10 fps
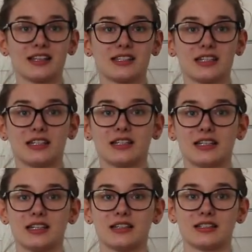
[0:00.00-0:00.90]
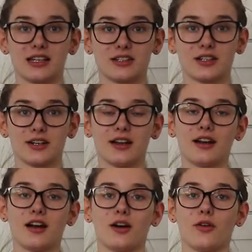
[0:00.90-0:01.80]
is still in the center
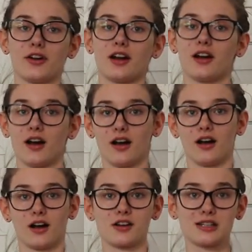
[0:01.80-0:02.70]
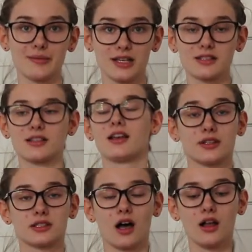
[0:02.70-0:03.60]
over our stomachs.
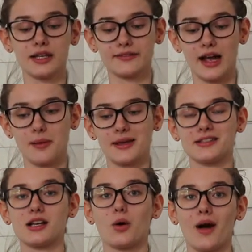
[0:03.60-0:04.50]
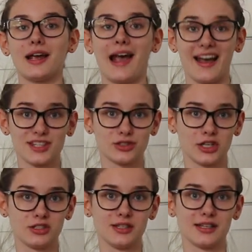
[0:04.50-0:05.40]
The Solly wrap isn't quite as
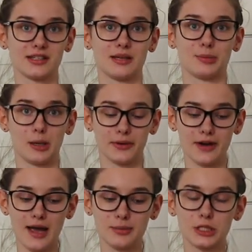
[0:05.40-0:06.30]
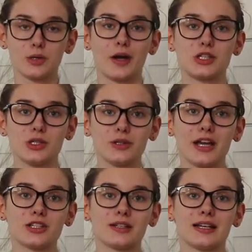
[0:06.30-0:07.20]
stretchy as the boba wrap, so I do
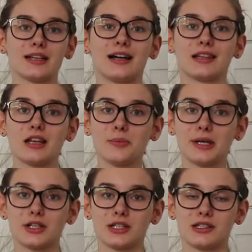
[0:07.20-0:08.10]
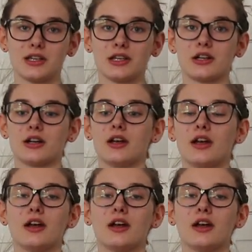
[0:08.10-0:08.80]
like to get it a little bit adjusted here